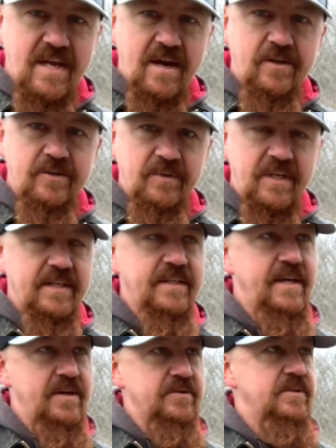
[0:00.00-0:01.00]
an hour to run a
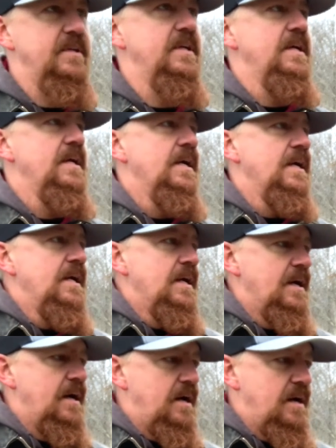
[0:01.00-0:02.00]
dozer,
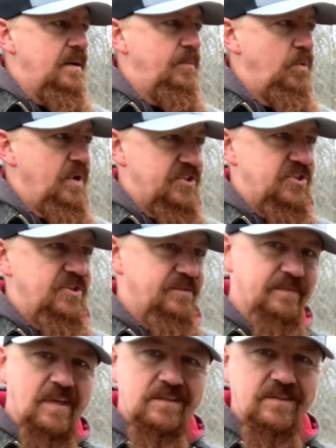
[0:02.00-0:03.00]
which
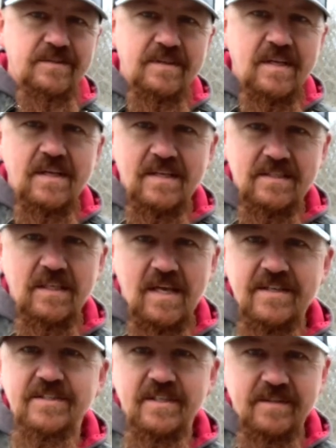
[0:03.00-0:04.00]
is
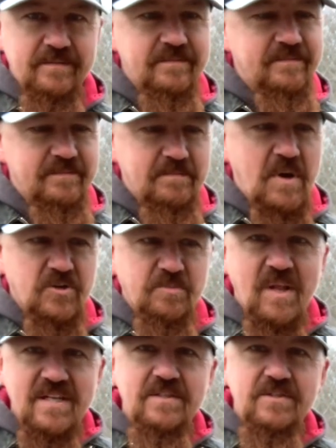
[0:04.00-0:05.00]
less than most
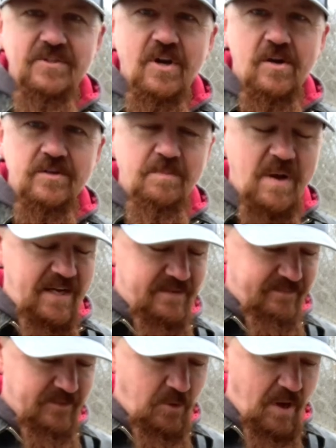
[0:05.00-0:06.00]
places charged by
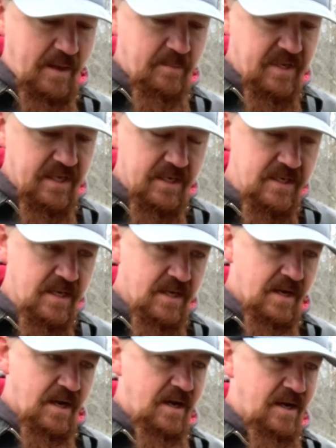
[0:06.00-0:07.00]
quite a bit.
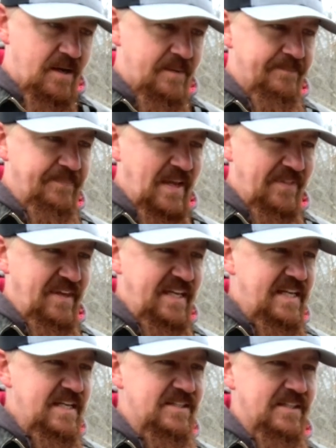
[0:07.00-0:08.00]
I
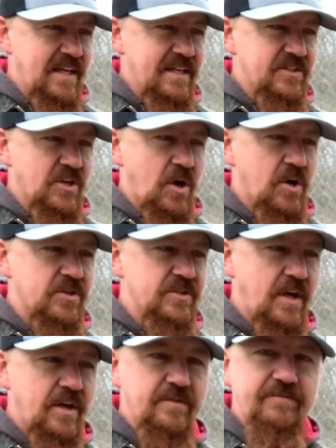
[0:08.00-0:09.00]
think he said he charged
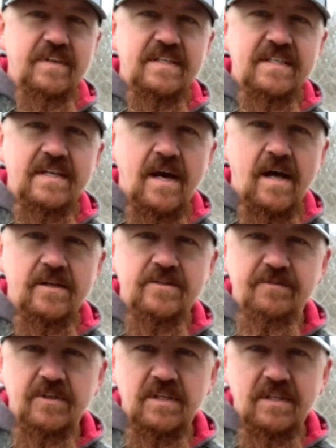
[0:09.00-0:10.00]
$150
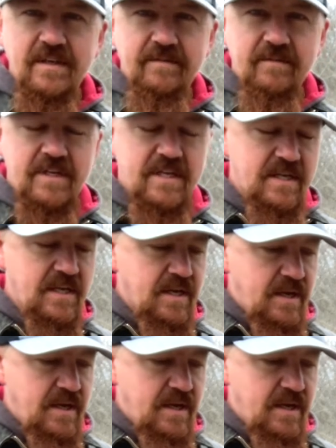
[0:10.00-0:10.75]
for delivery,